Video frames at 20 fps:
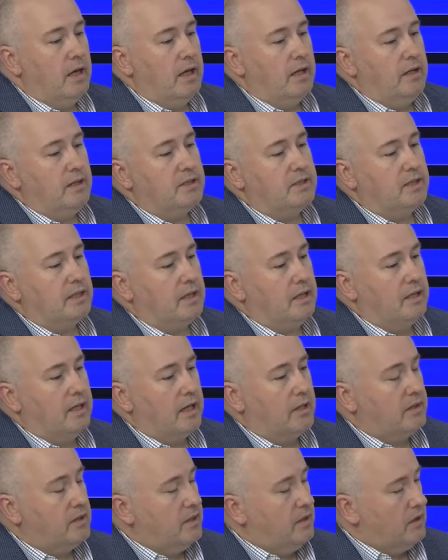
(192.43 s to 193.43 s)
And it's to
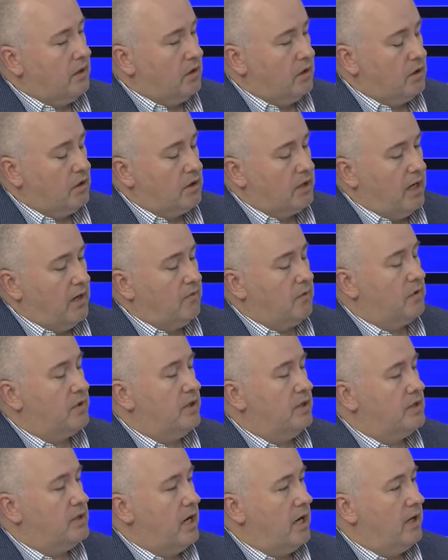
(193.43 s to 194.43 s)
connect or cover
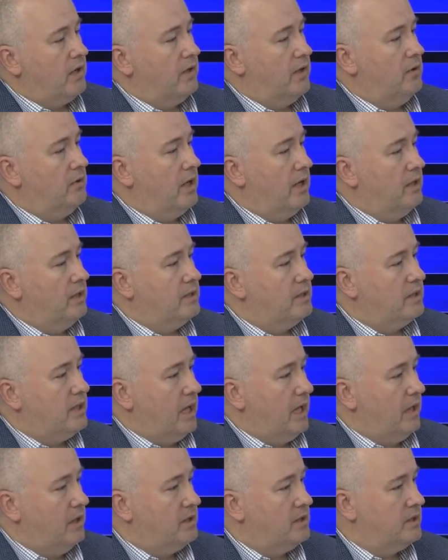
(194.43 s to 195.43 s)
the entire United
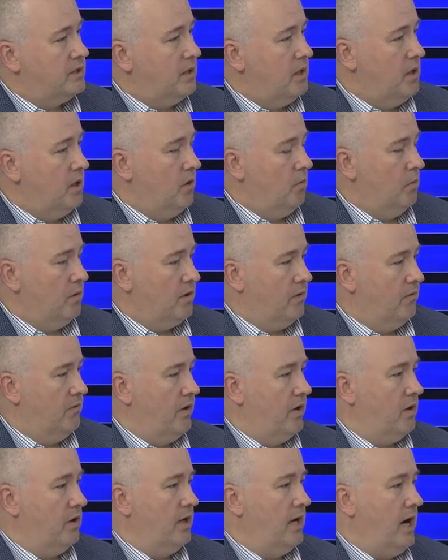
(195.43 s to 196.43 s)
States with a
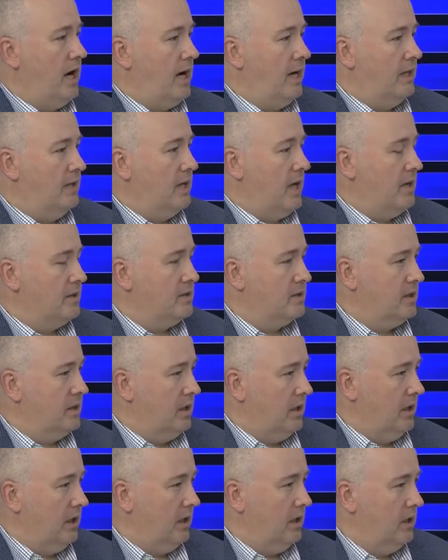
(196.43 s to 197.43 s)
very high
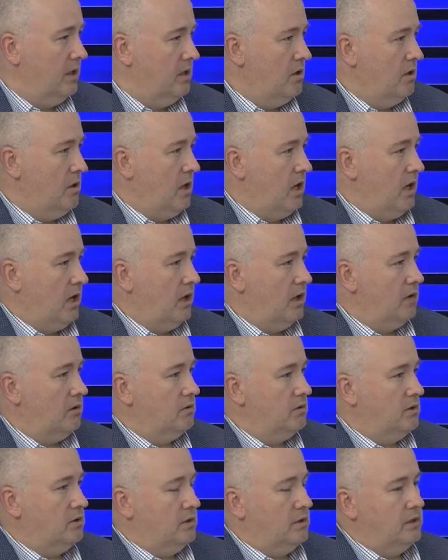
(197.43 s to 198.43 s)
density
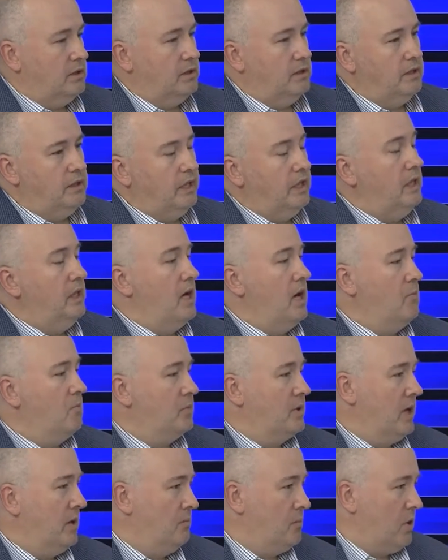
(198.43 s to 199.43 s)

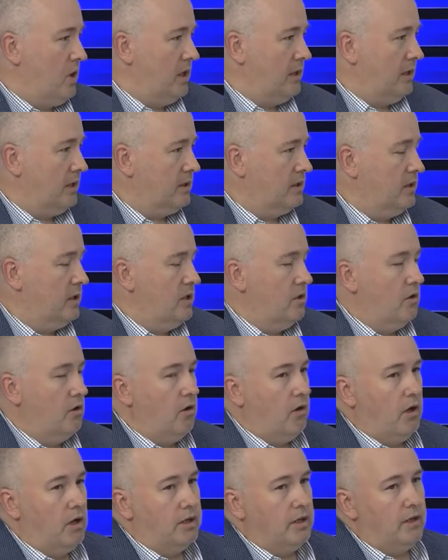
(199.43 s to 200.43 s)
DEM type product
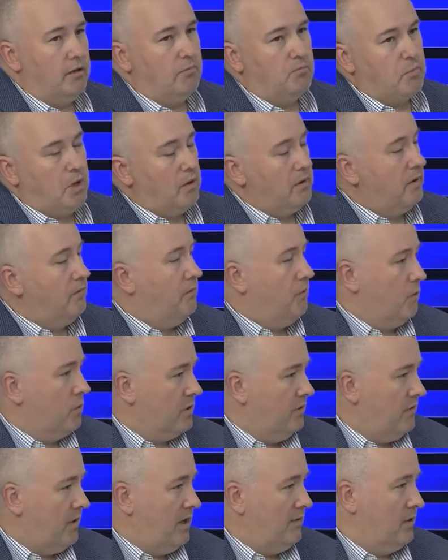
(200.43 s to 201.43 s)
on a probably
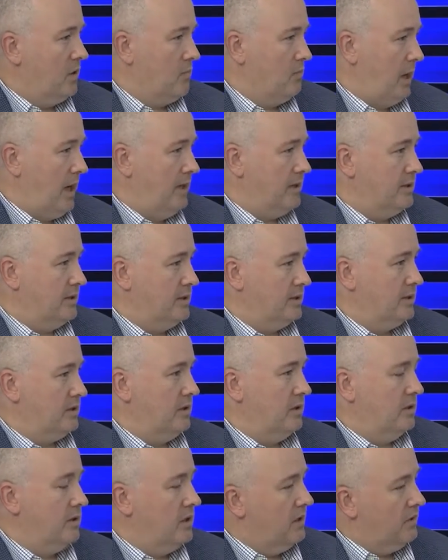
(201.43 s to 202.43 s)
4 to 5 year
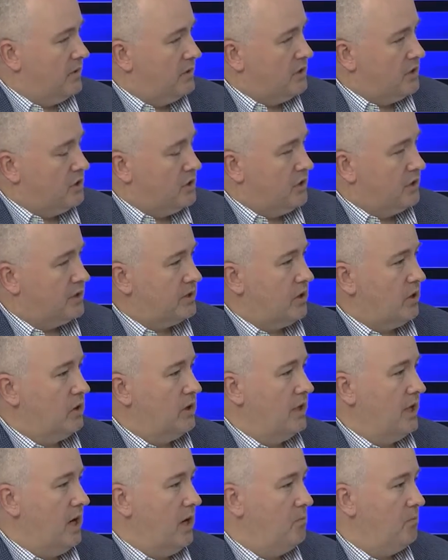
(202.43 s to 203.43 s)
basis. And this is just
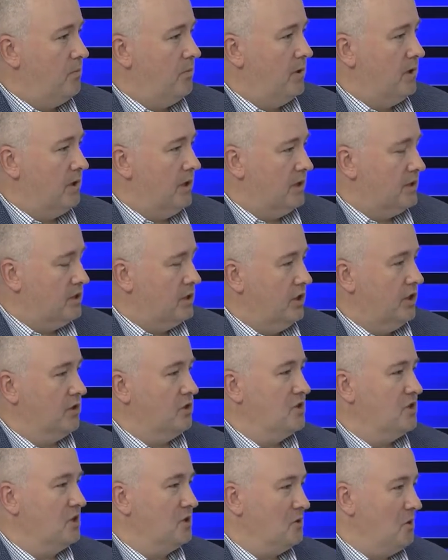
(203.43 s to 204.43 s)
starting up, it's
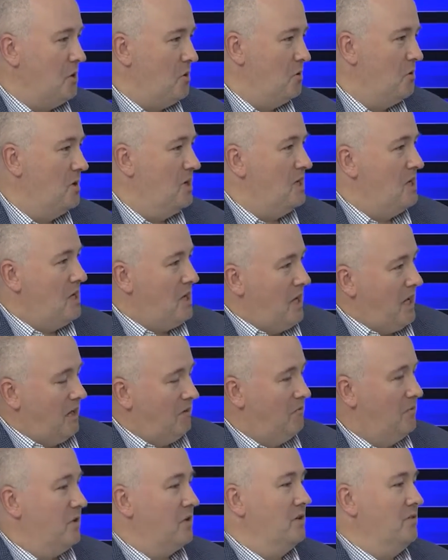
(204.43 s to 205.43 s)
year 0,
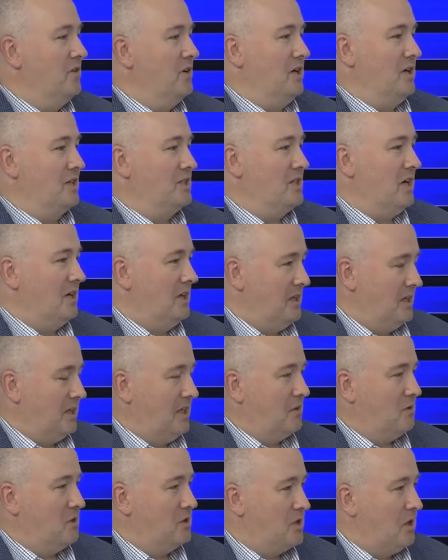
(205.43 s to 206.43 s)
and very, very exciting to
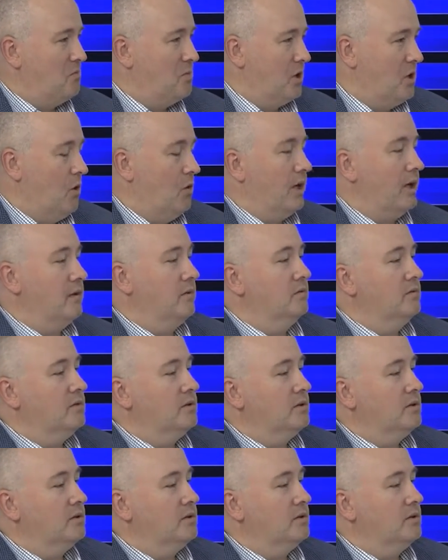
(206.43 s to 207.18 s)
get this up and going.